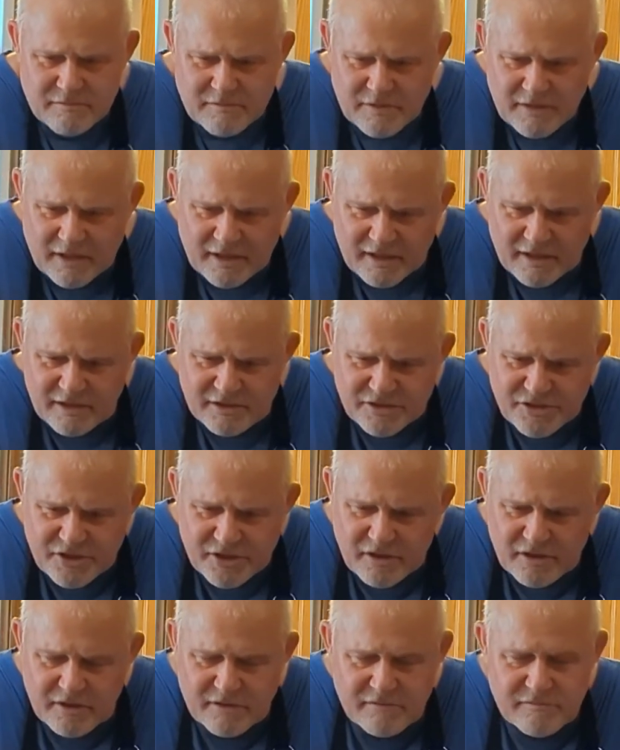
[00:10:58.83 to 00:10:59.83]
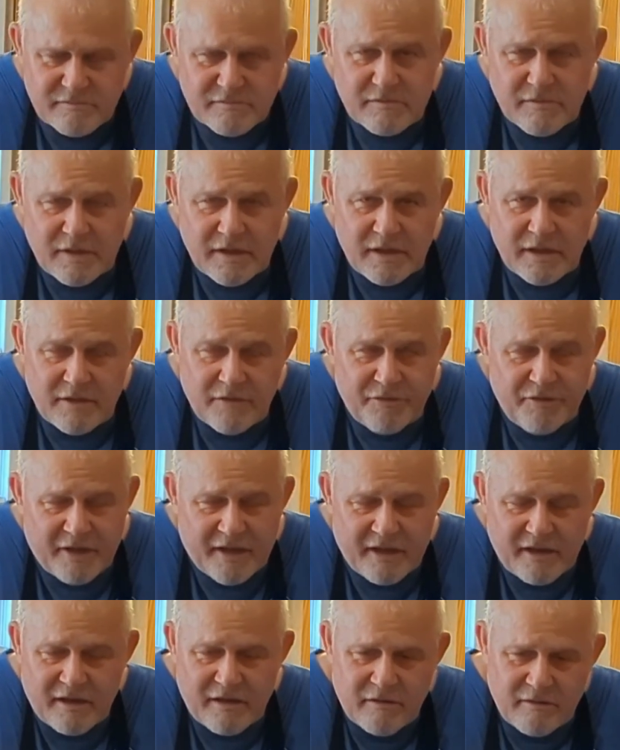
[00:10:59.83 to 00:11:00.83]
kind of congeal it and
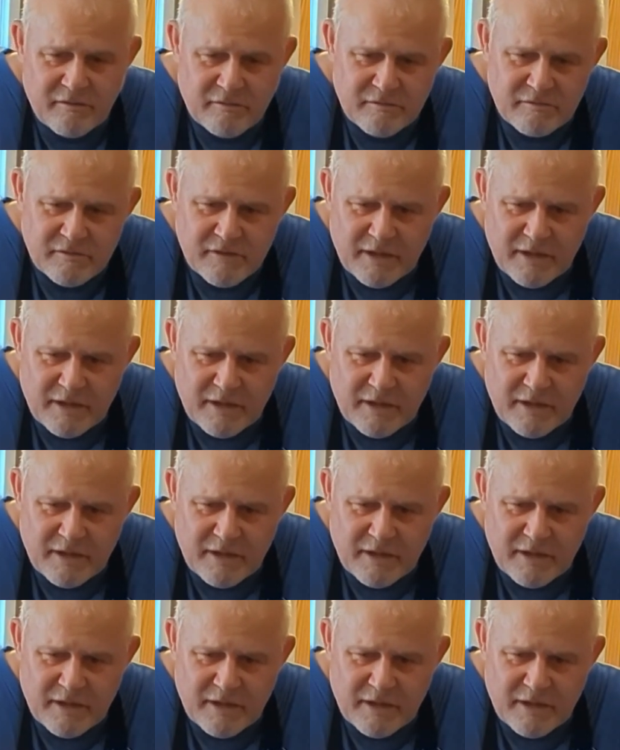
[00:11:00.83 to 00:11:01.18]
thicken it and